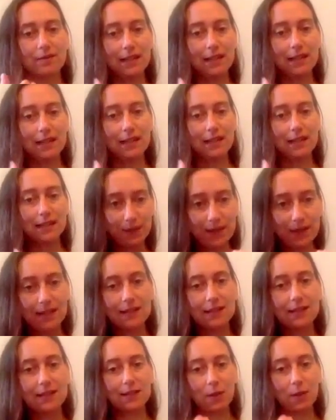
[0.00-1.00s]

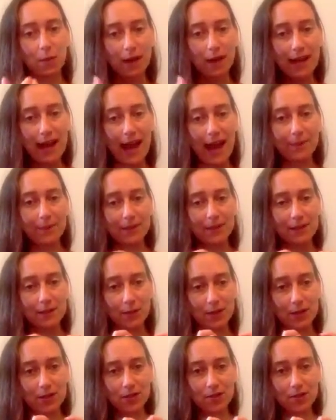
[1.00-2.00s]
experience what
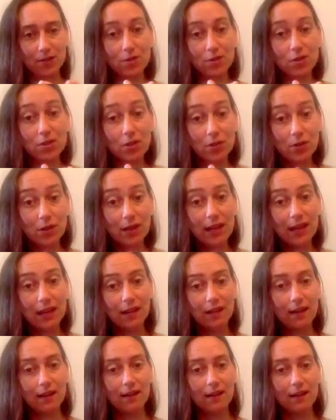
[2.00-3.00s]
happens when you tune
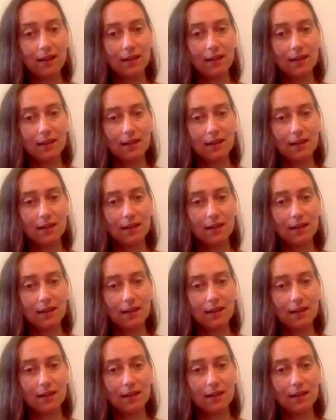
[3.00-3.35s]
in